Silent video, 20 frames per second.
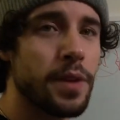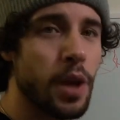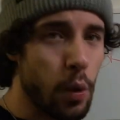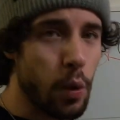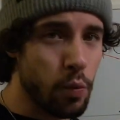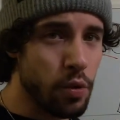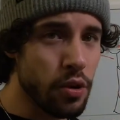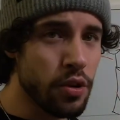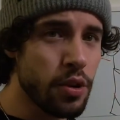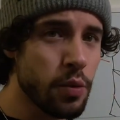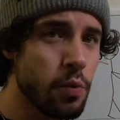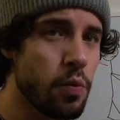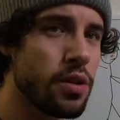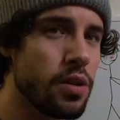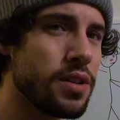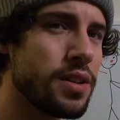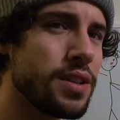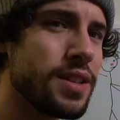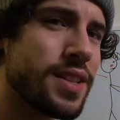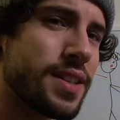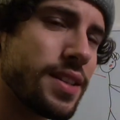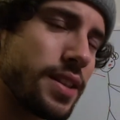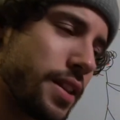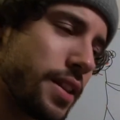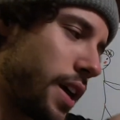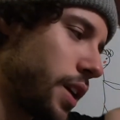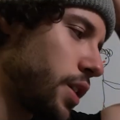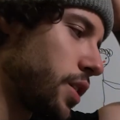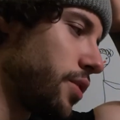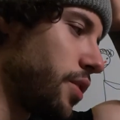we're the ones
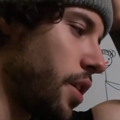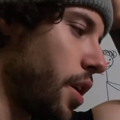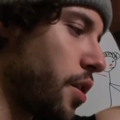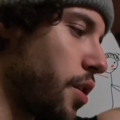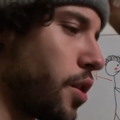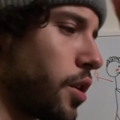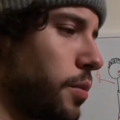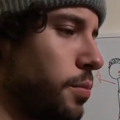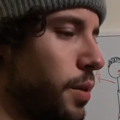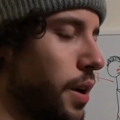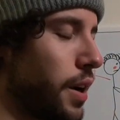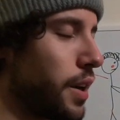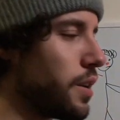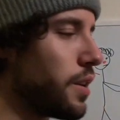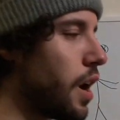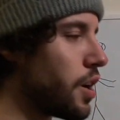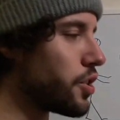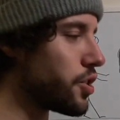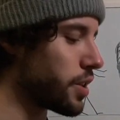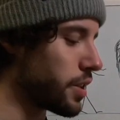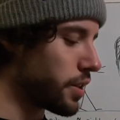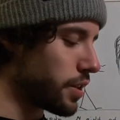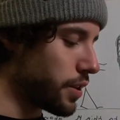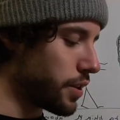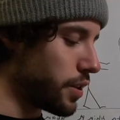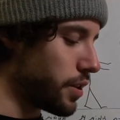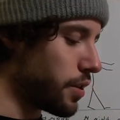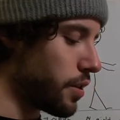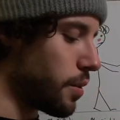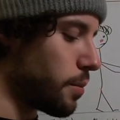that are
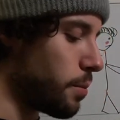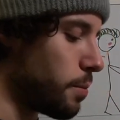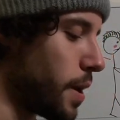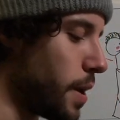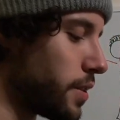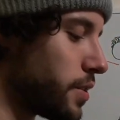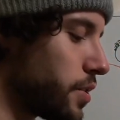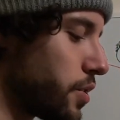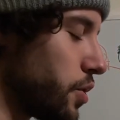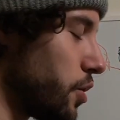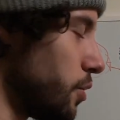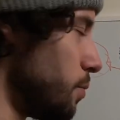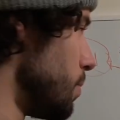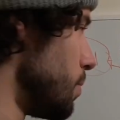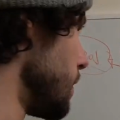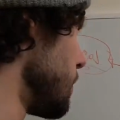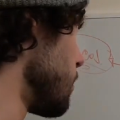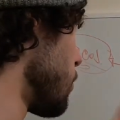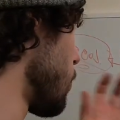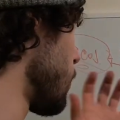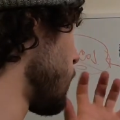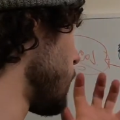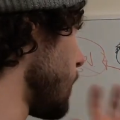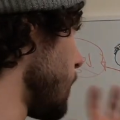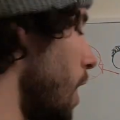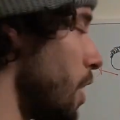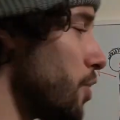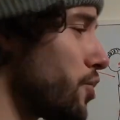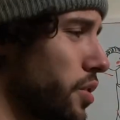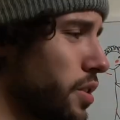biologically meant to be more
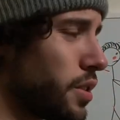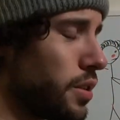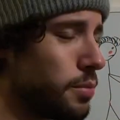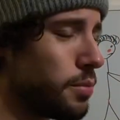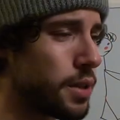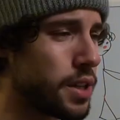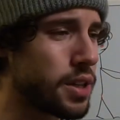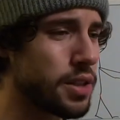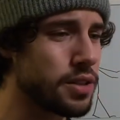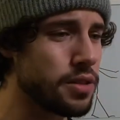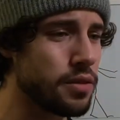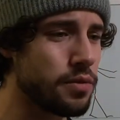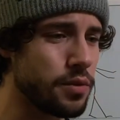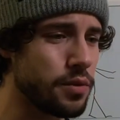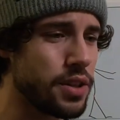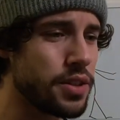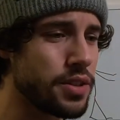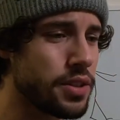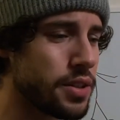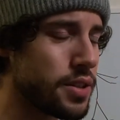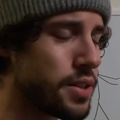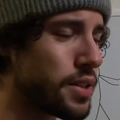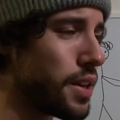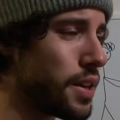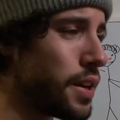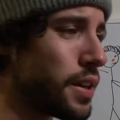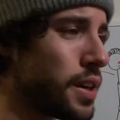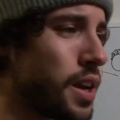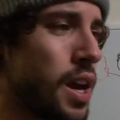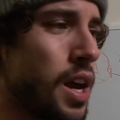logical, because of reasons
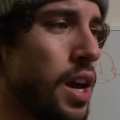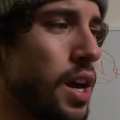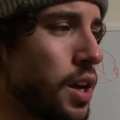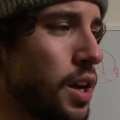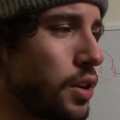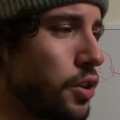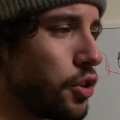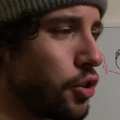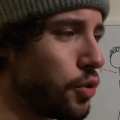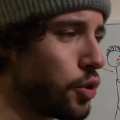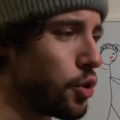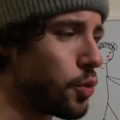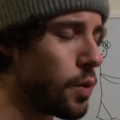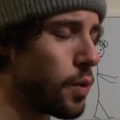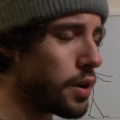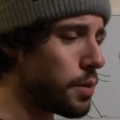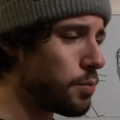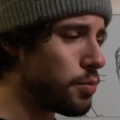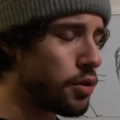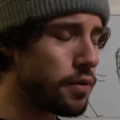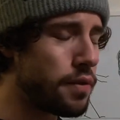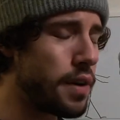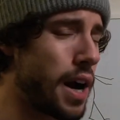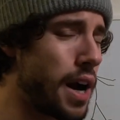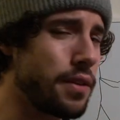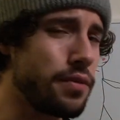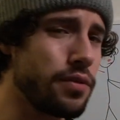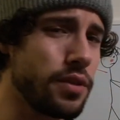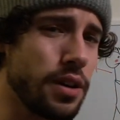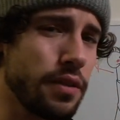like, you want to provide
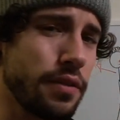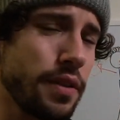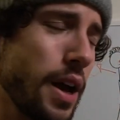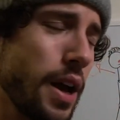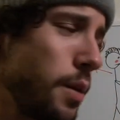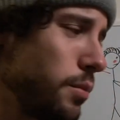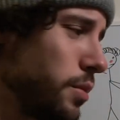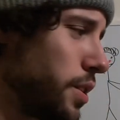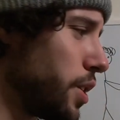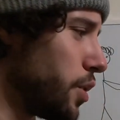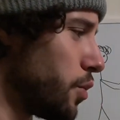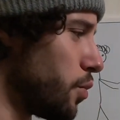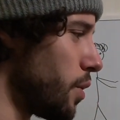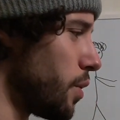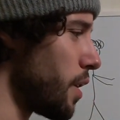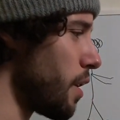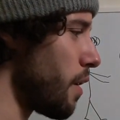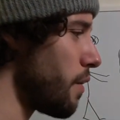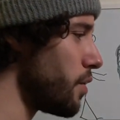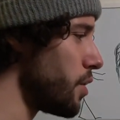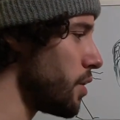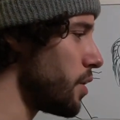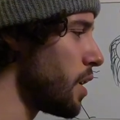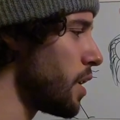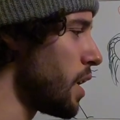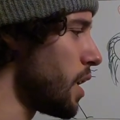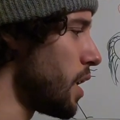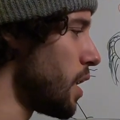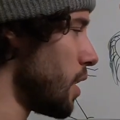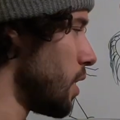for a family and whatever,
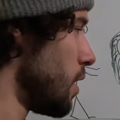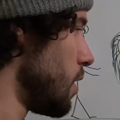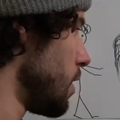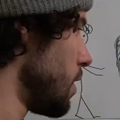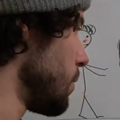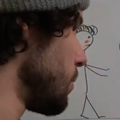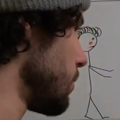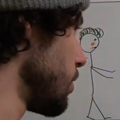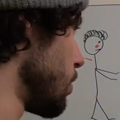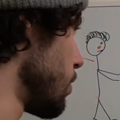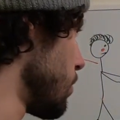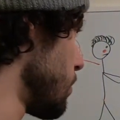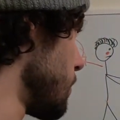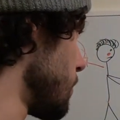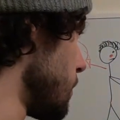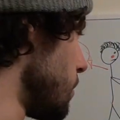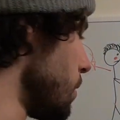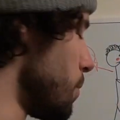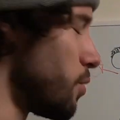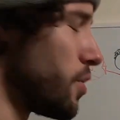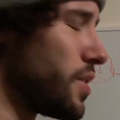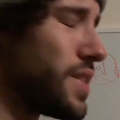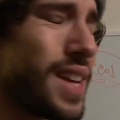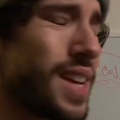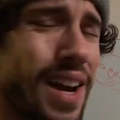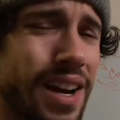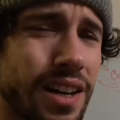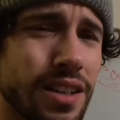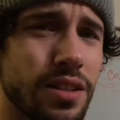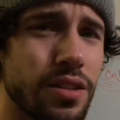maybe
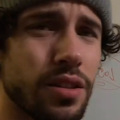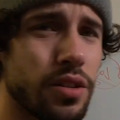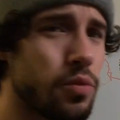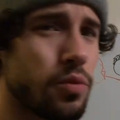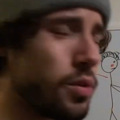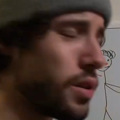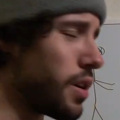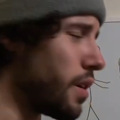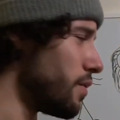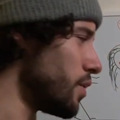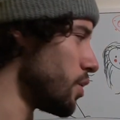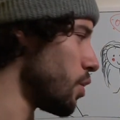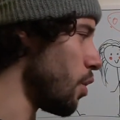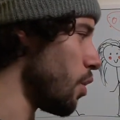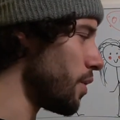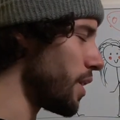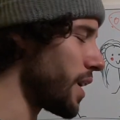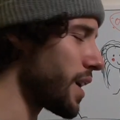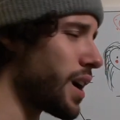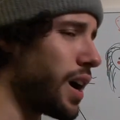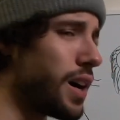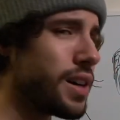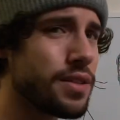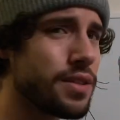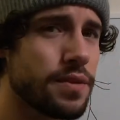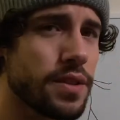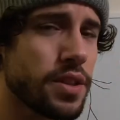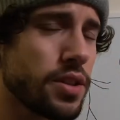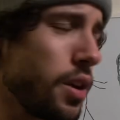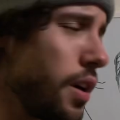protect and whatever, all that kind of
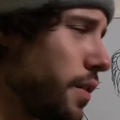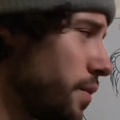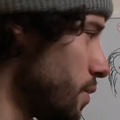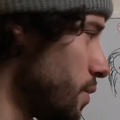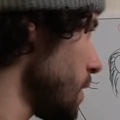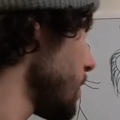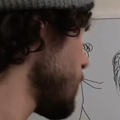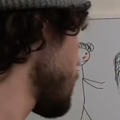stuff, right?